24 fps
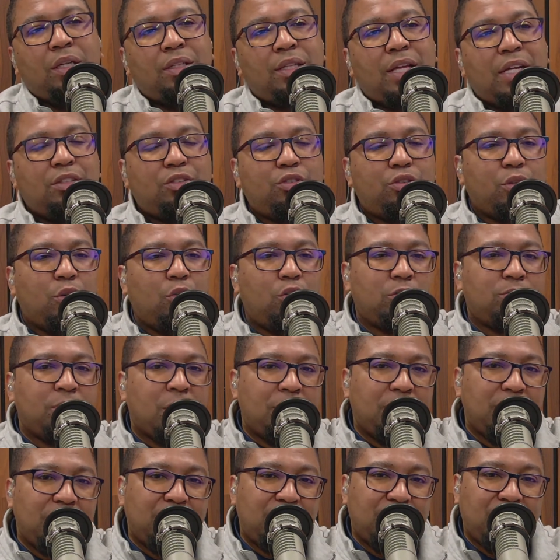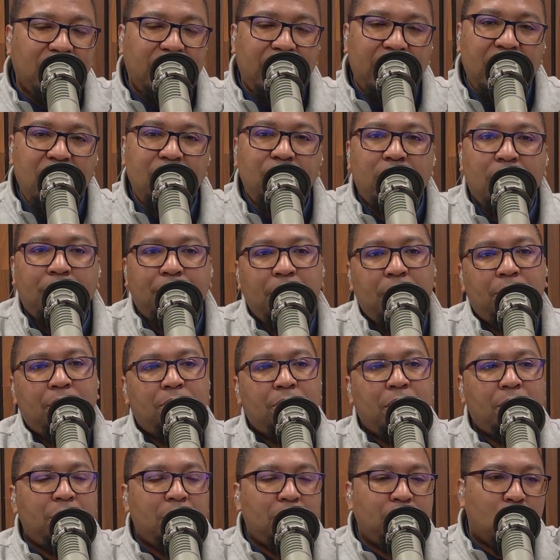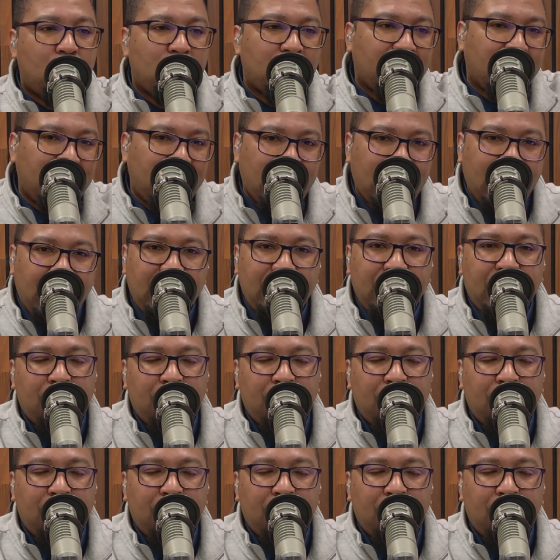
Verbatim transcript: that souls may be saved, that people may be born again,